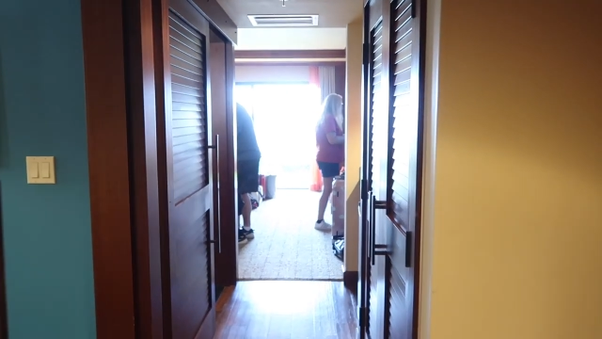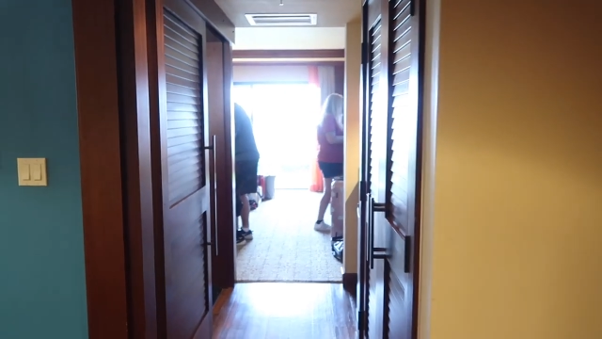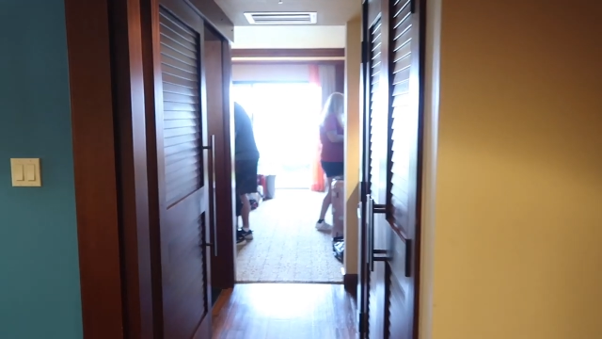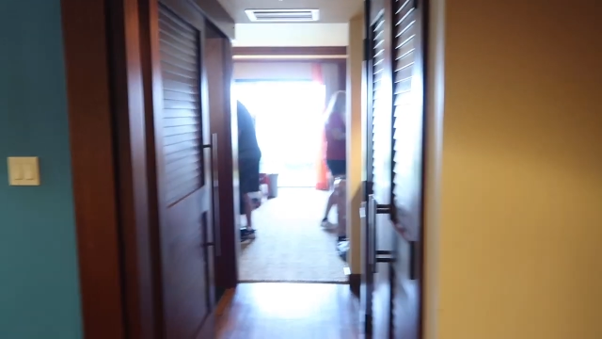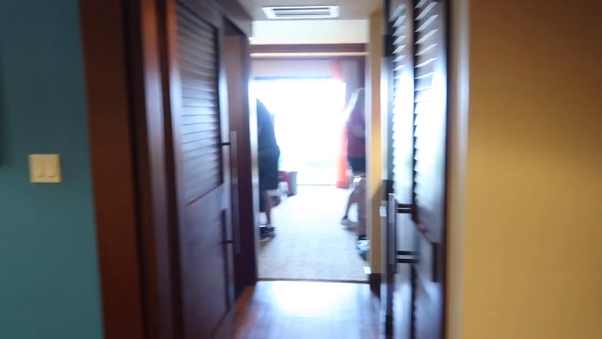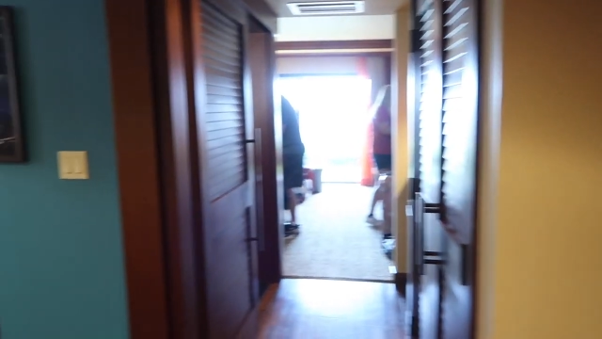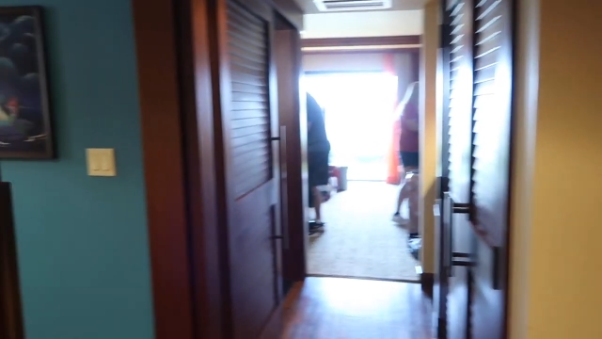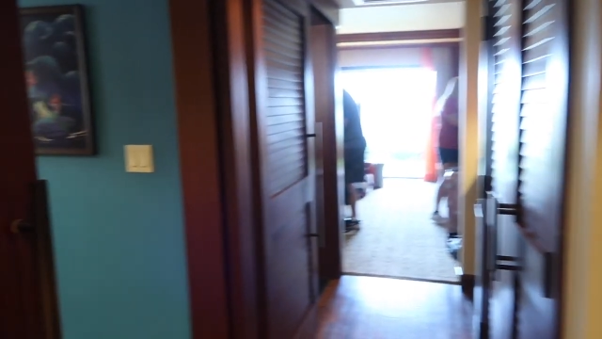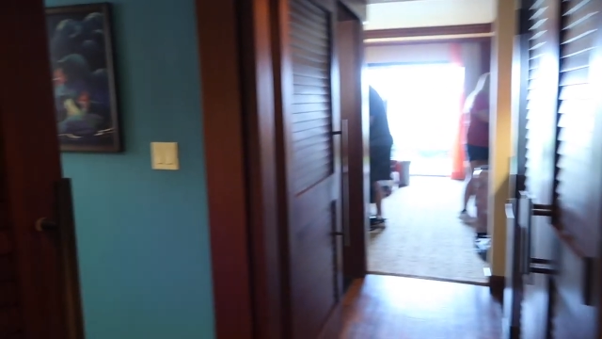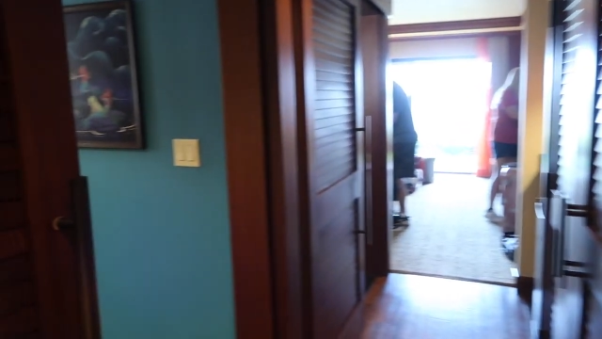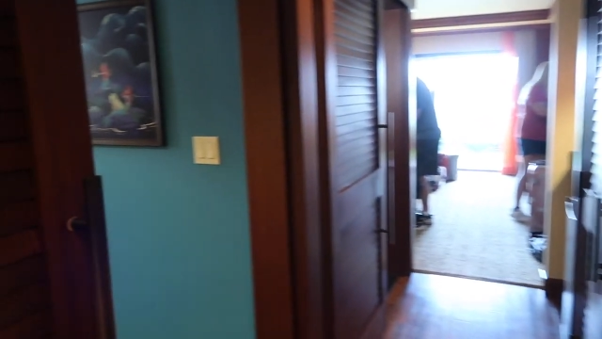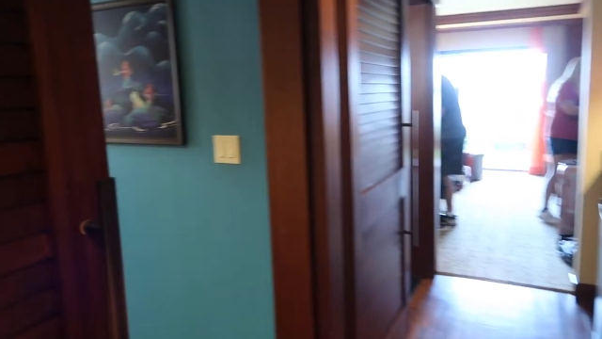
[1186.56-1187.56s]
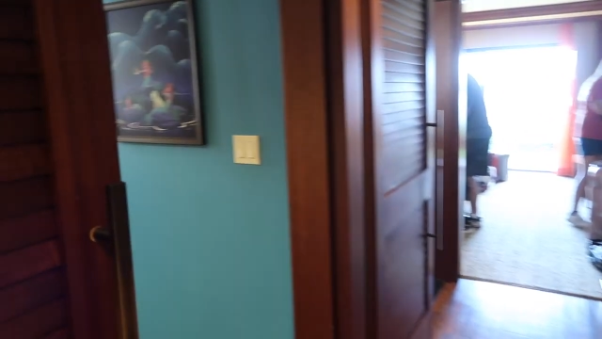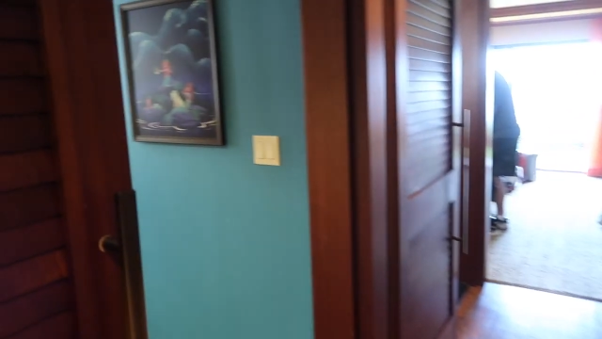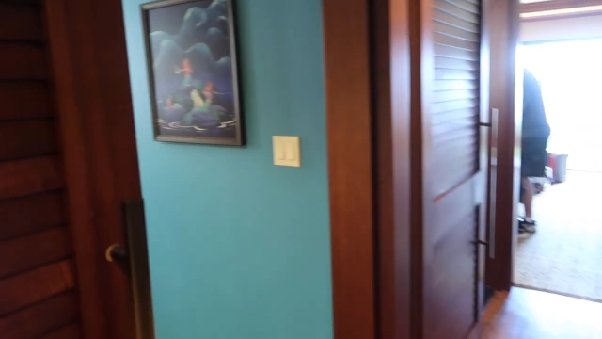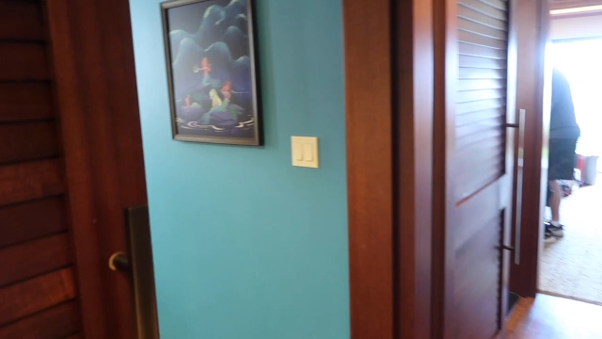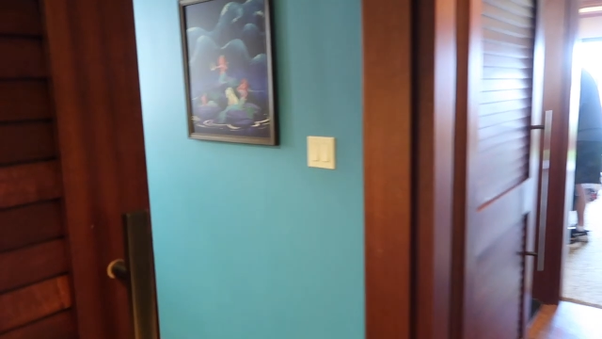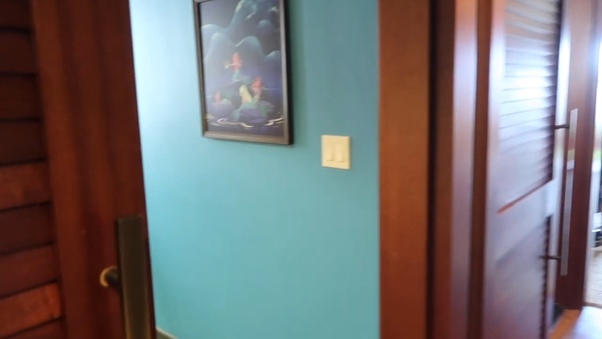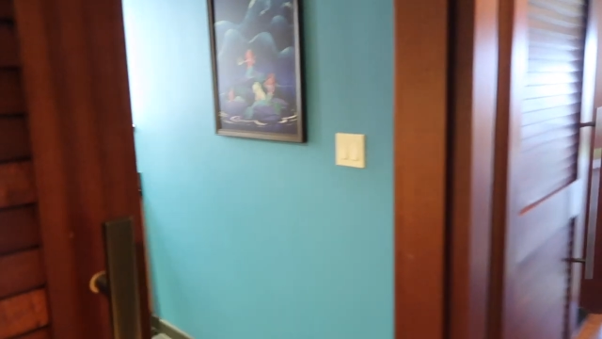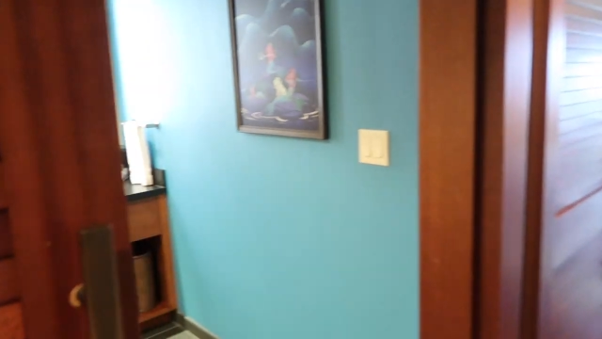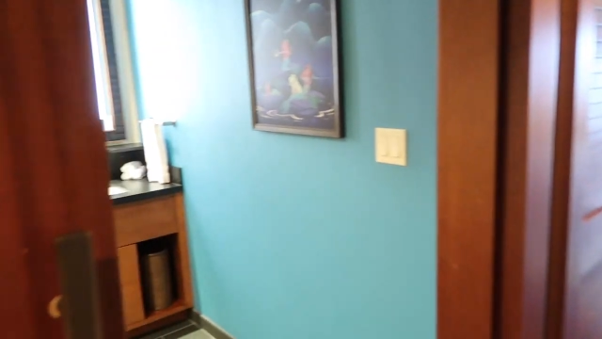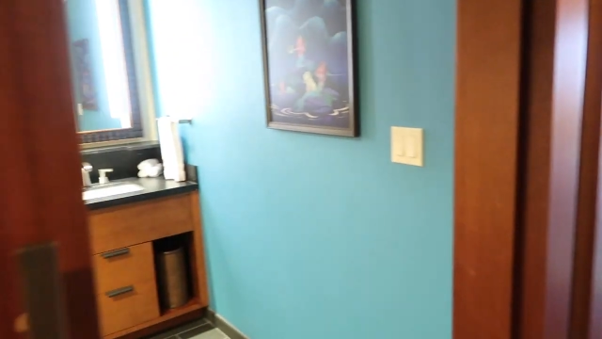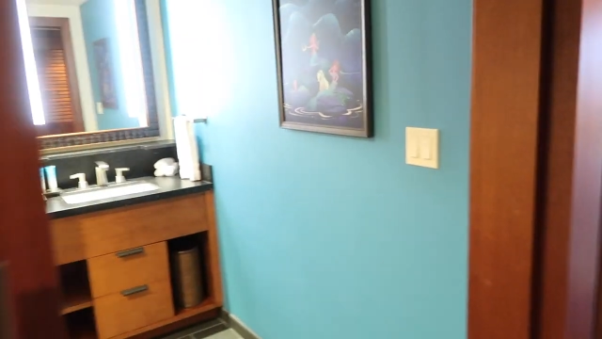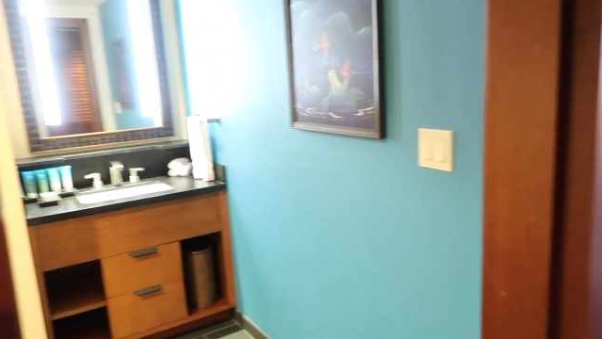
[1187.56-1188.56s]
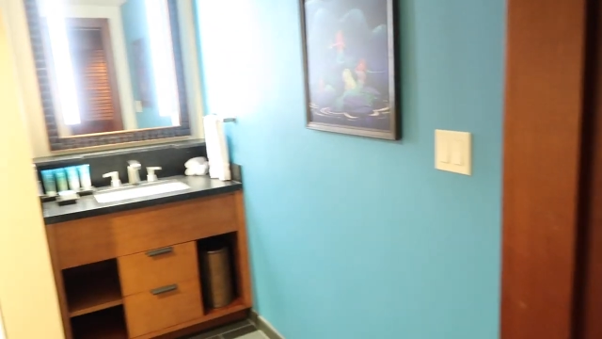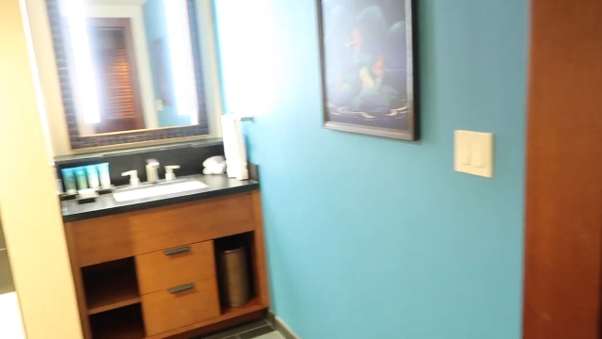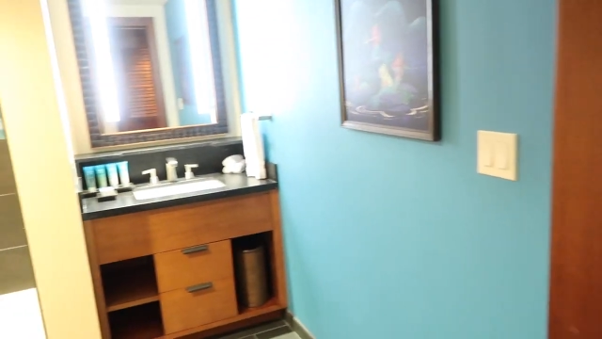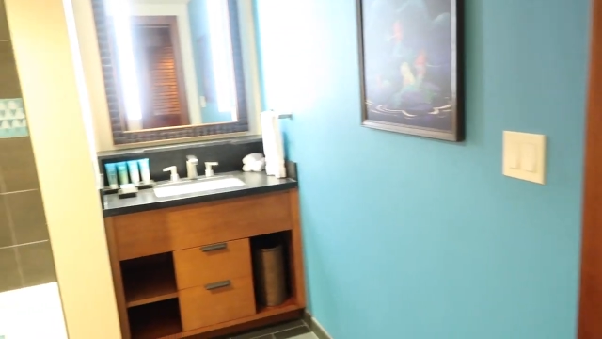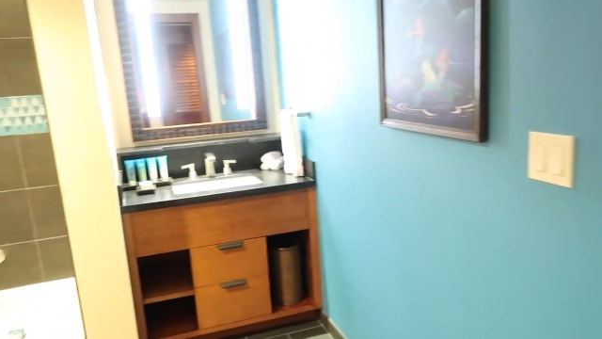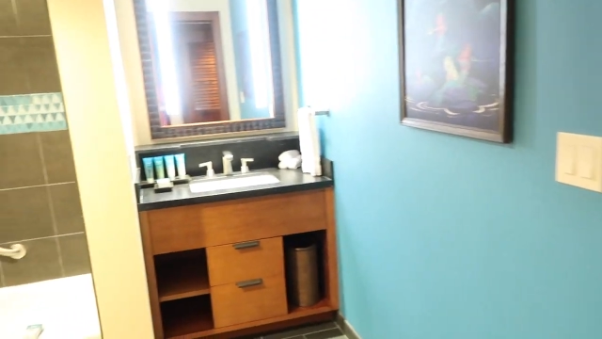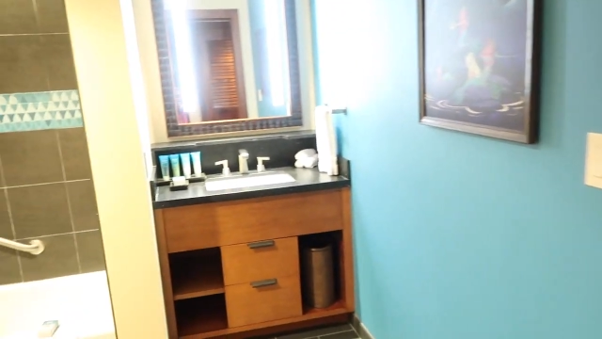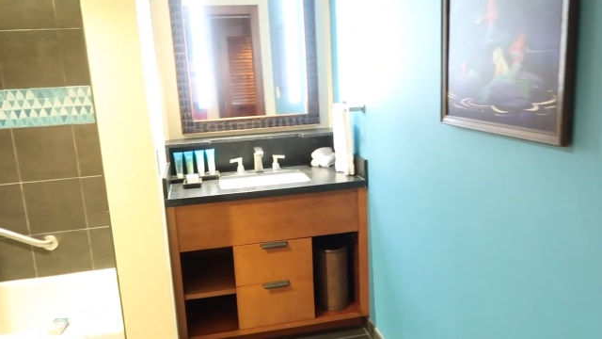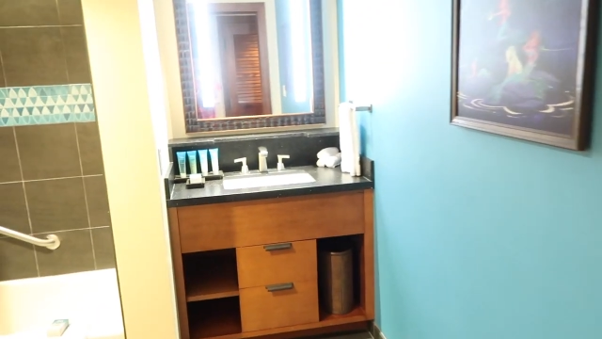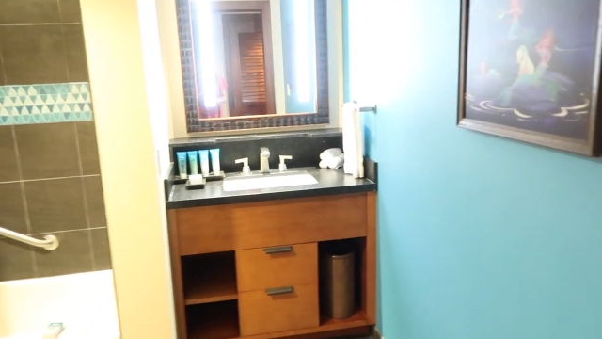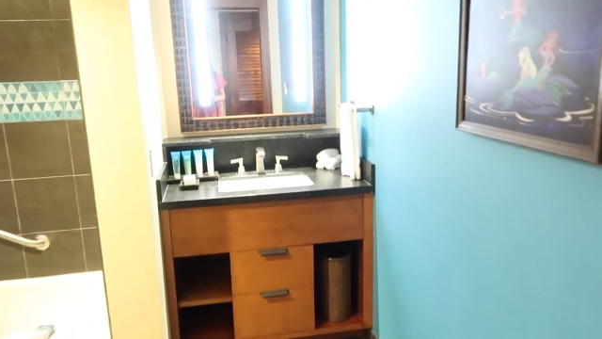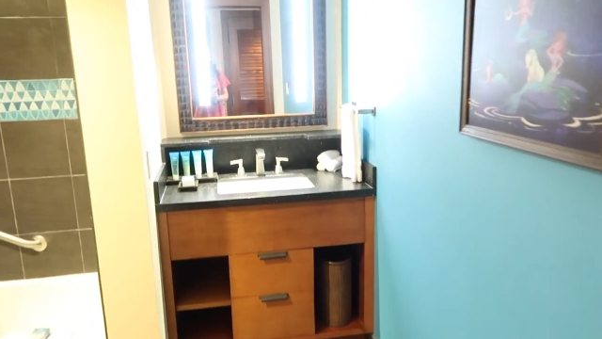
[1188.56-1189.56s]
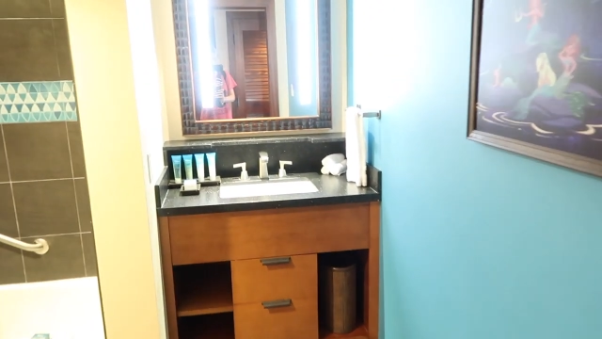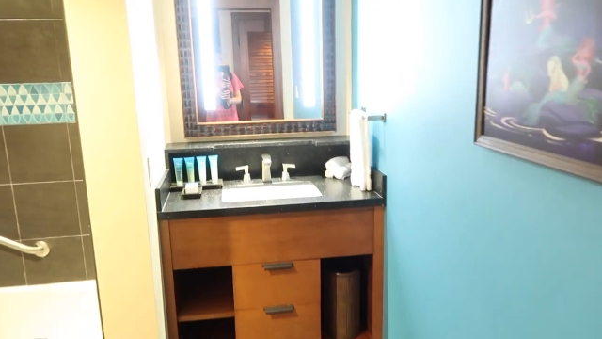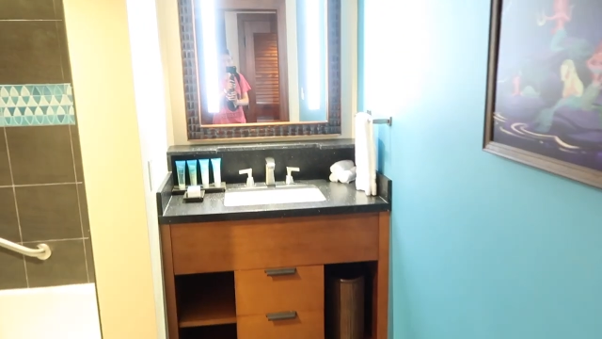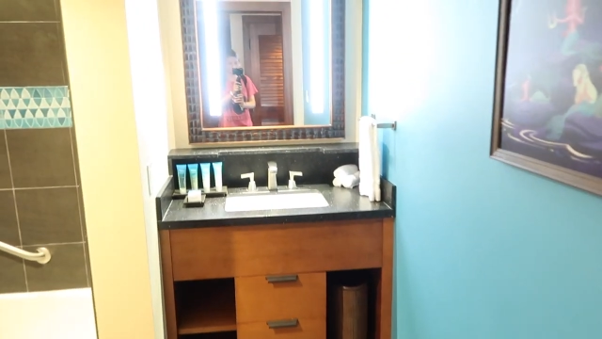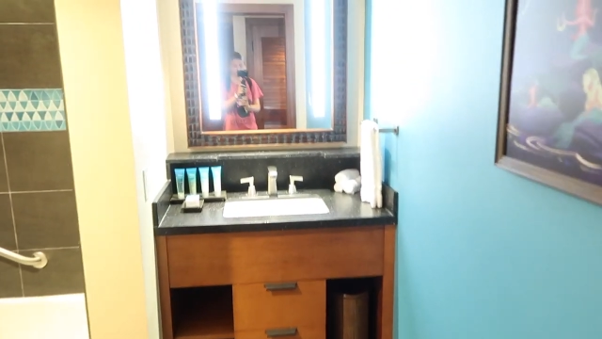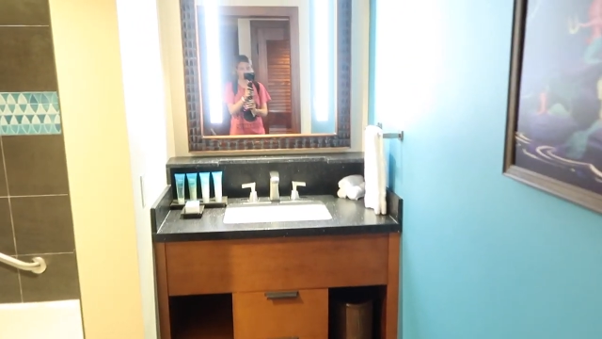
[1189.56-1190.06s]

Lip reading: No face is visible, so there are no lips to read.